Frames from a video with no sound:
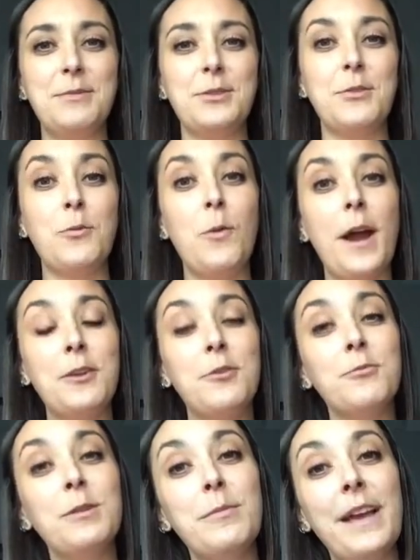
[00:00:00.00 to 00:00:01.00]
So the wider the
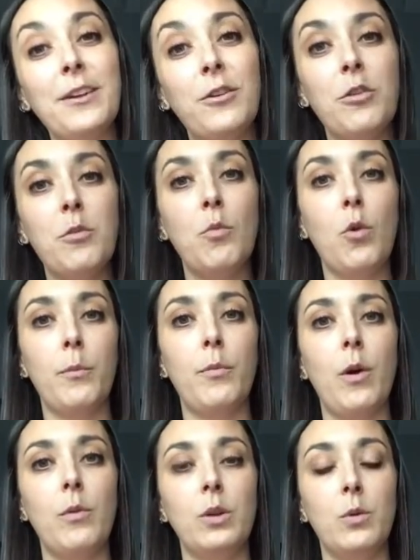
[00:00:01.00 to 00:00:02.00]
rib angle, the more
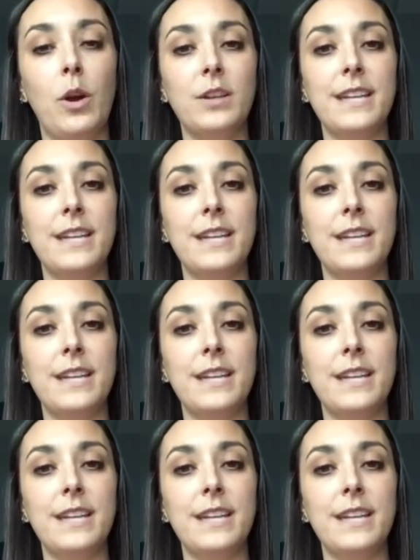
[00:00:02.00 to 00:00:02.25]
prone you are